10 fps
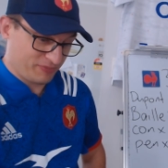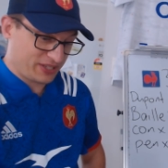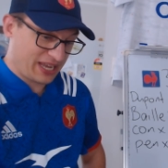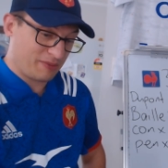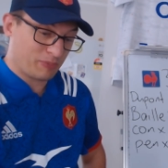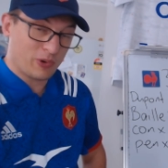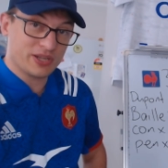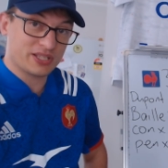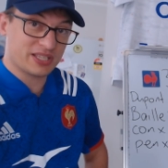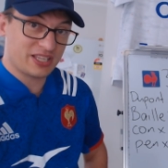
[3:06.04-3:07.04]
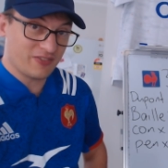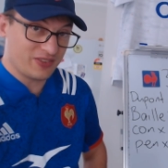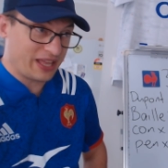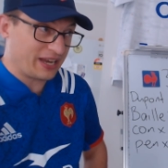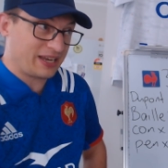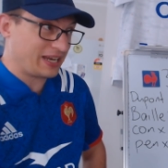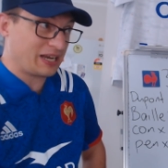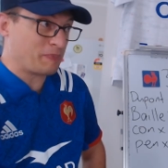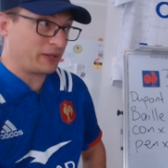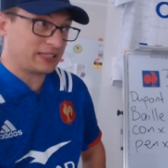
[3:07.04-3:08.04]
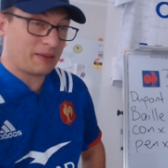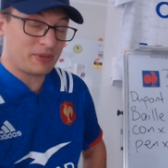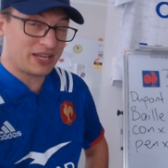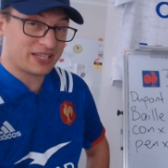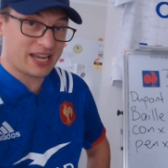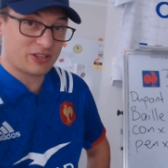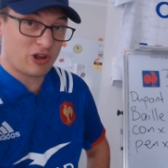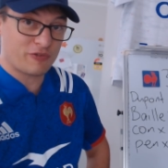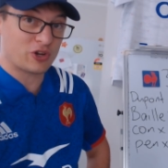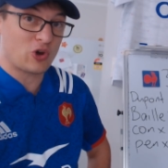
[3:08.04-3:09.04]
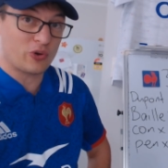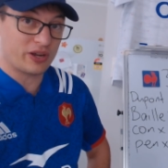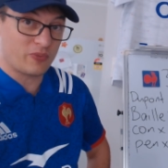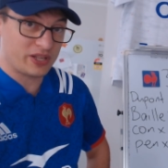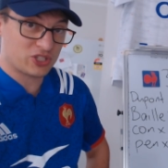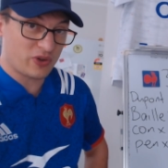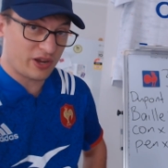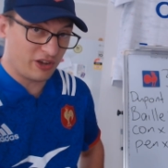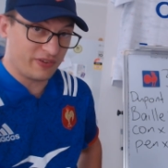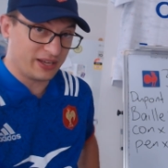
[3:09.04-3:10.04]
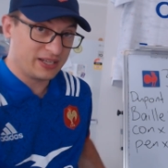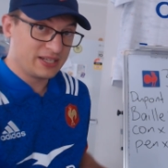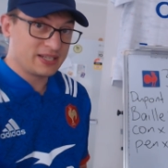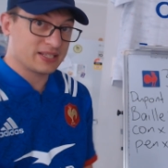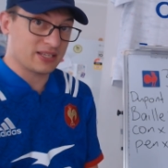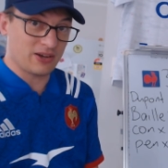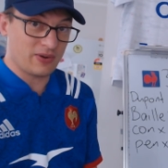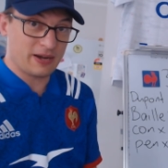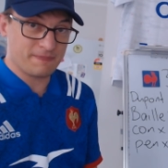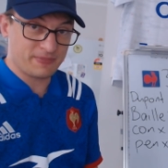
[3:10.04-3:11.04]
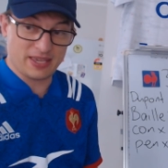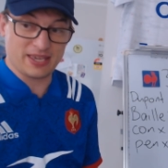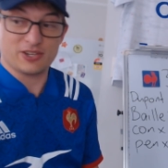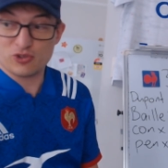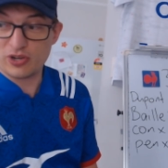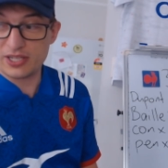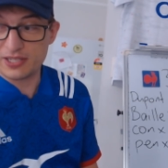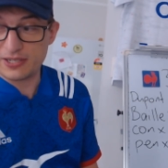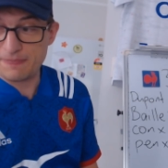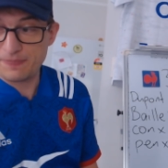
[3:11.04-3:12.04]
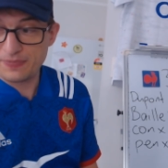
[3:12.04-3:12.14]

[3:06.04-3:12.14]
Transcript: 10 points to 7. They didn't need any build-up. They just kicked it off and caught it, went straight over. So, yeah, try time.